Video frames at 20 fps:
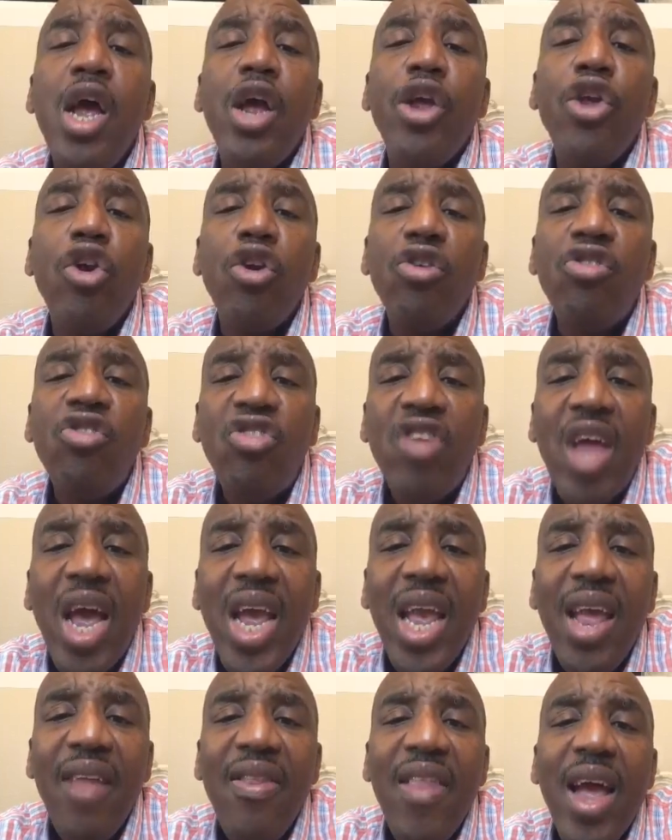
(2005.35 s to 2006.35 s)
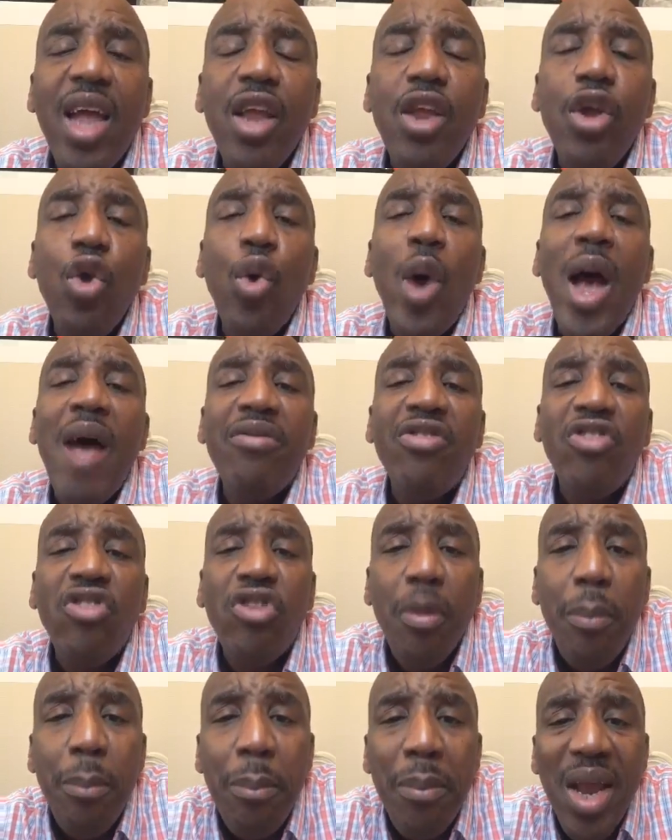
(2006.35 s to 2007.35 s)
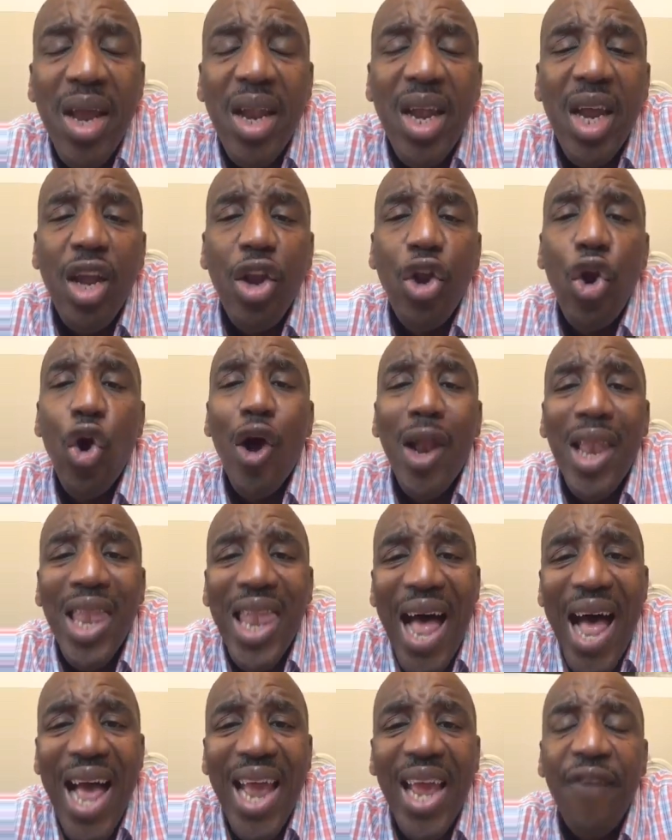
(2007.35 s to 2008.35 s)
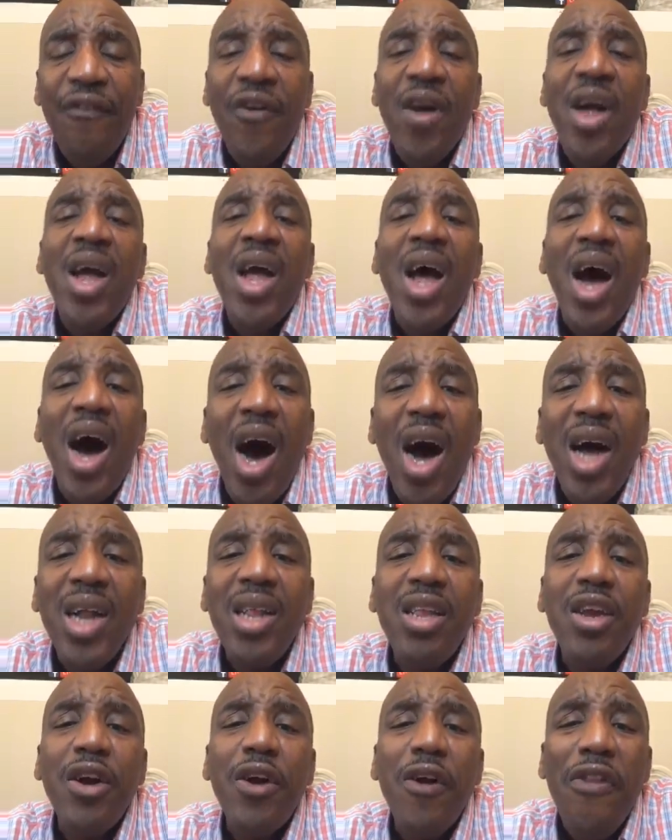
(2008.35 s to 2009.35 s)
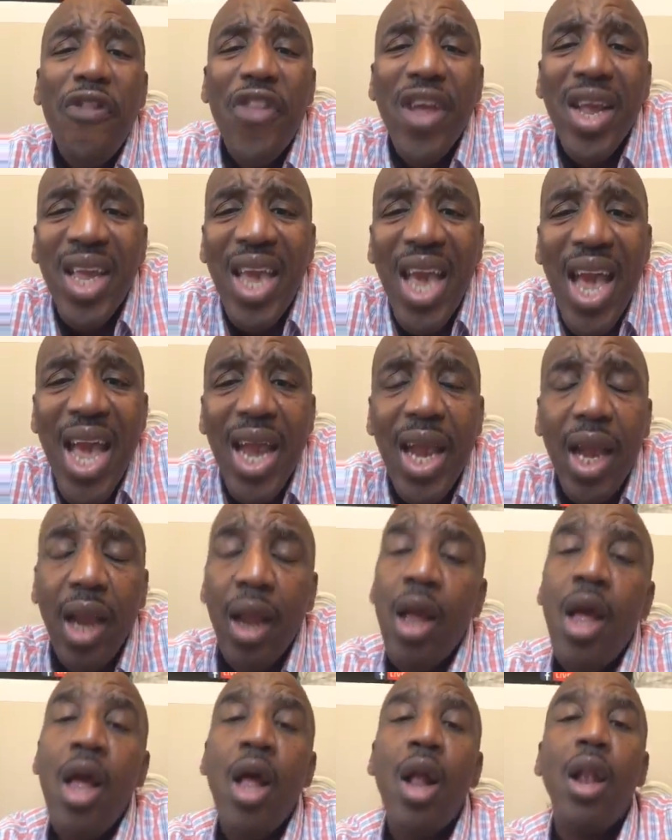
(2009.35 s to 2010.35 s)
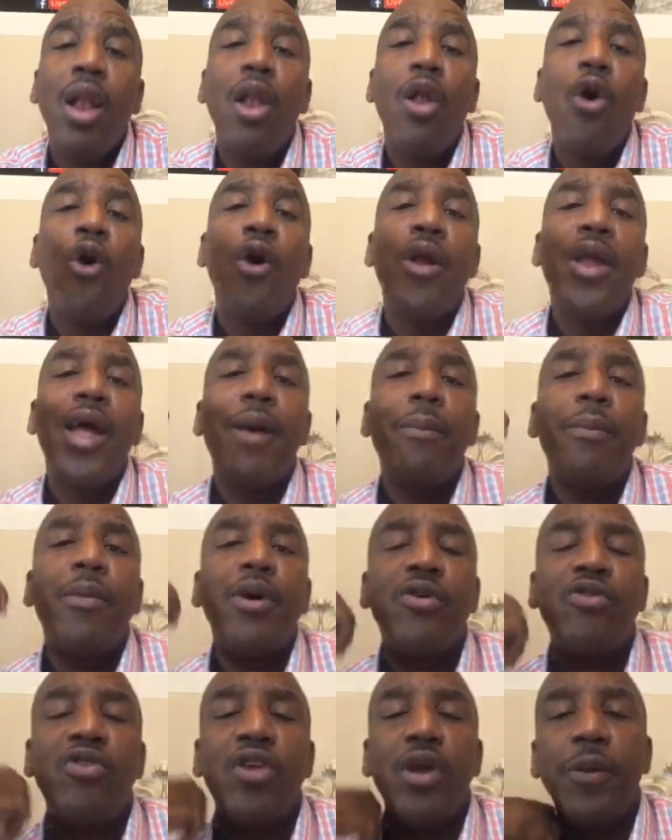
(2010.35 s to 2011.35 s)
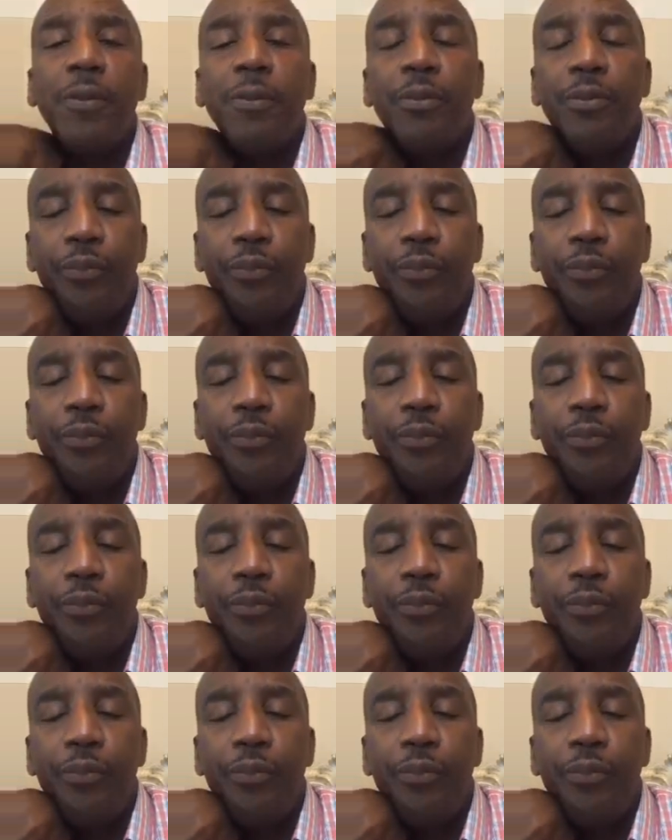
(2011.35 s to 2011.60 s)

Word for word: You're saying that you have submitted your life under the king. Lord have mercy.